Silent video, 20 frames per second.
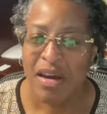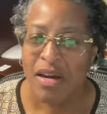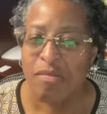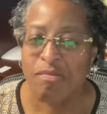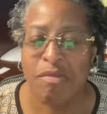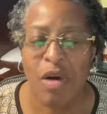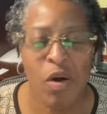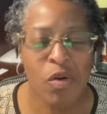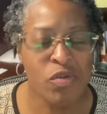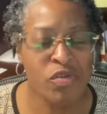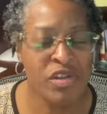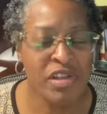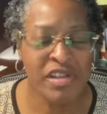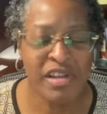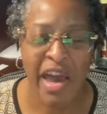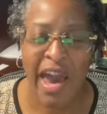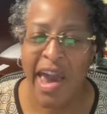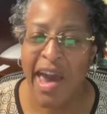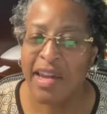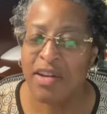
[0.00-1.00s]
Moses
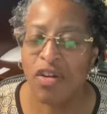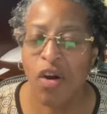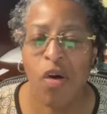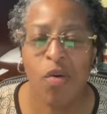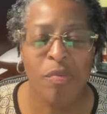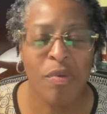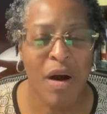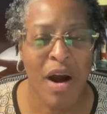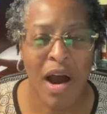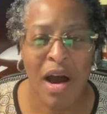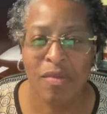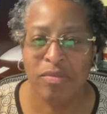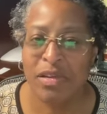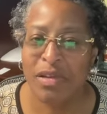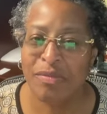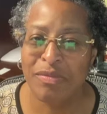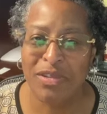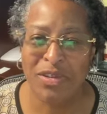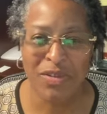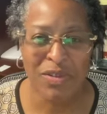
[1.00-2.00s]
had no
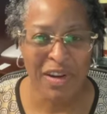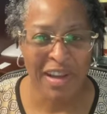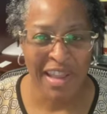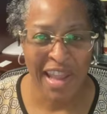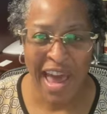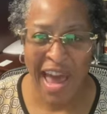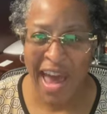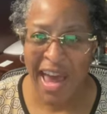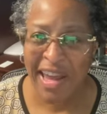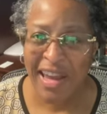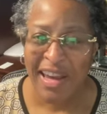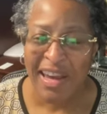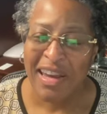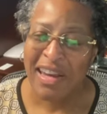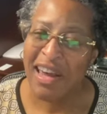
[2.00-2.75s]
problem doing that.